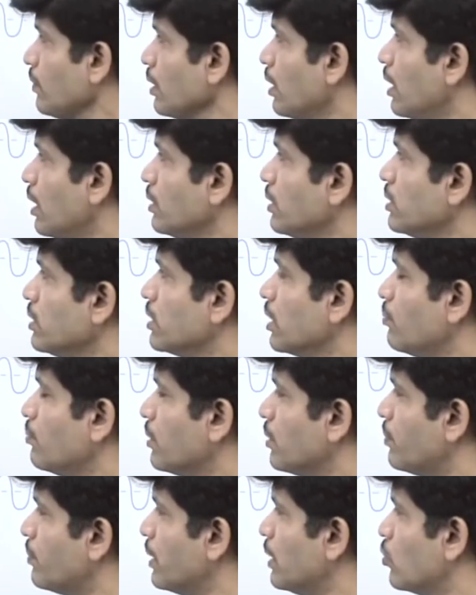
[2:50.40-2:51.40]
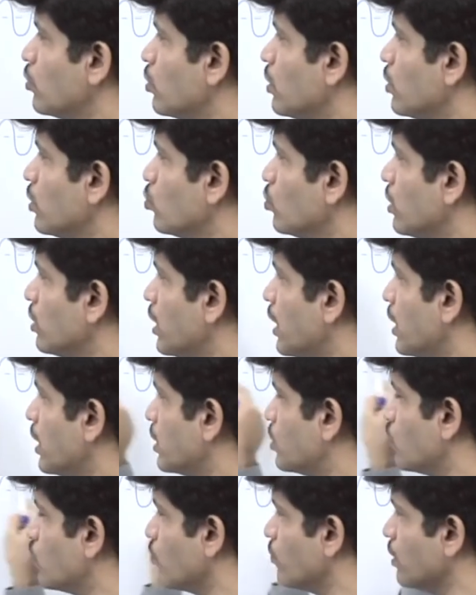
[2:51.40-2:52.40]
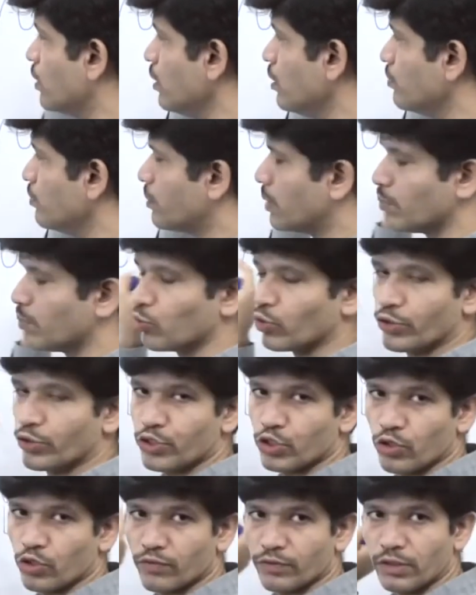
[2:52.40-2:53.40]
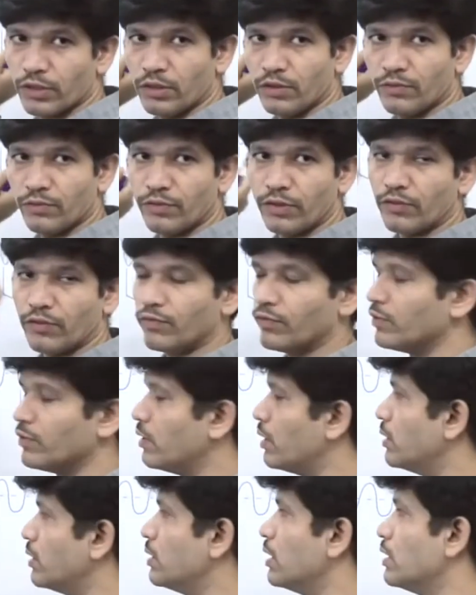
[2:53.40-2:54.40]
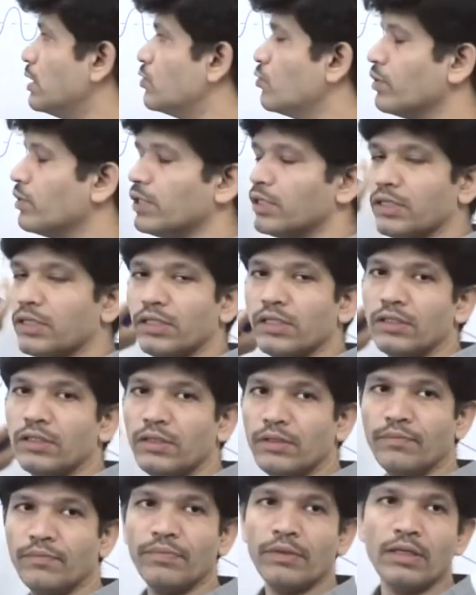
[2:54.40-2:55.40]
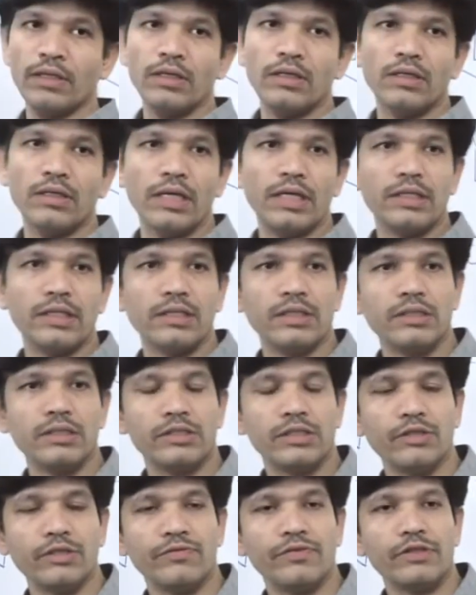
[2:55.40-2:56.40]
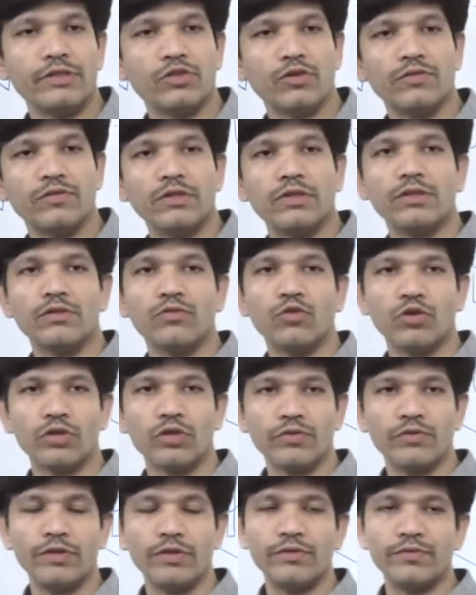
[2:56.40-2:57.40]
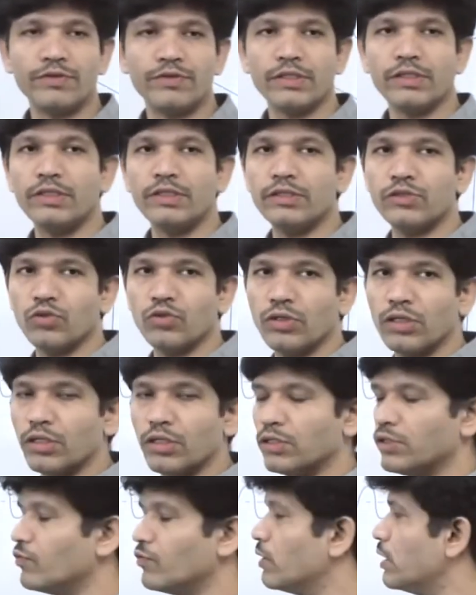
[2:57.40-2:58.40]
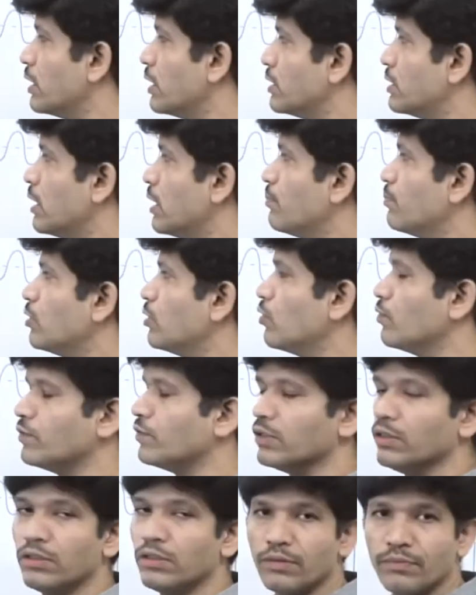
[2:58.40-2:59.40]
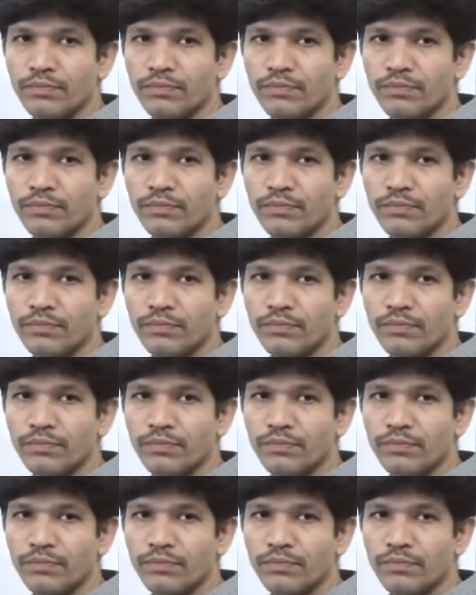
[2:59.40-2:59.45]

and these are perpendicular to the direction of the propagation of the wave, and that's why surface of the water waves is one example of the